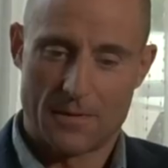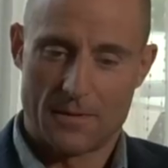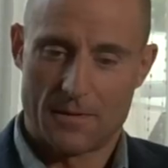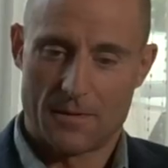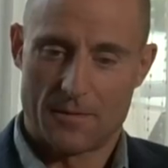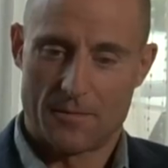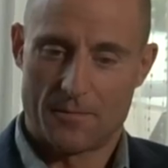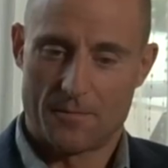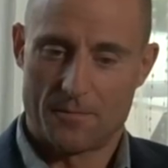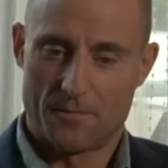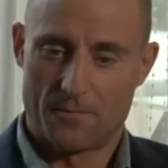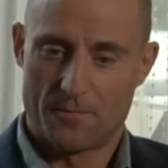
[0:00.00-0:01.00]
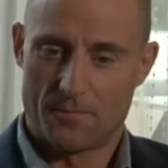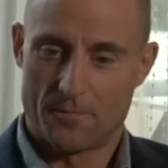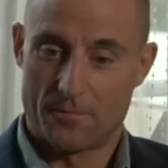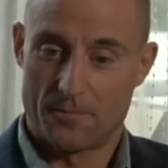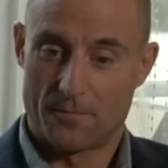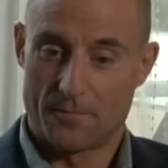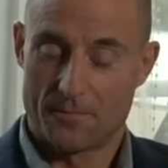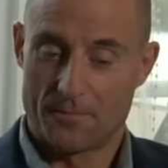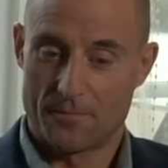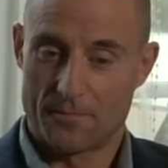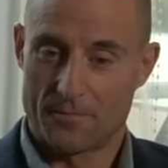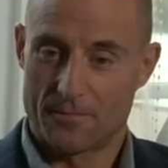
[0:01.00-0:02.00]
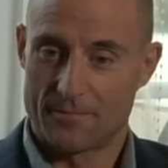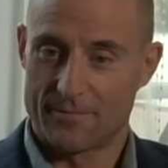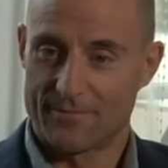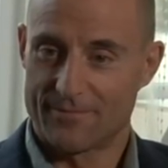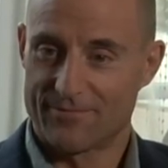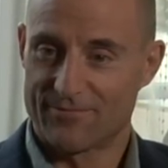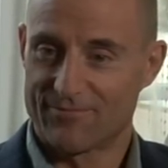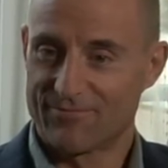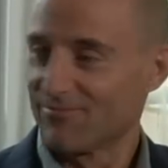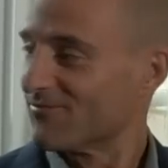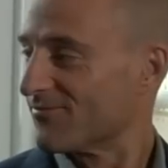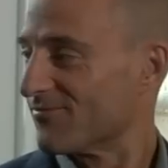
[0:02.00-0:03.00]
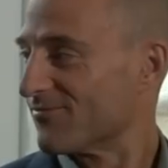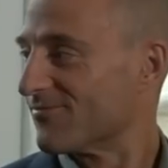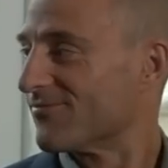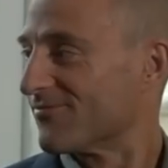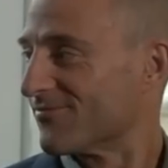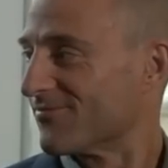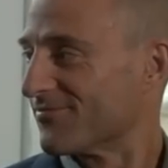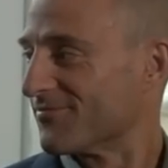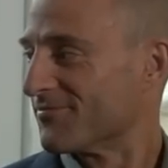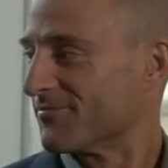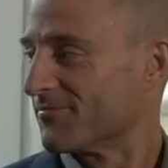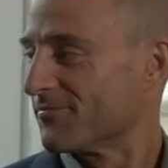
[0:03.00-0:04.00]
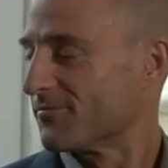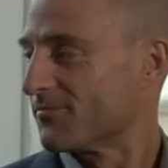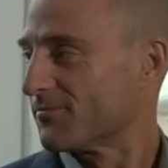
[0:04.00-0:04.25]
[no speech]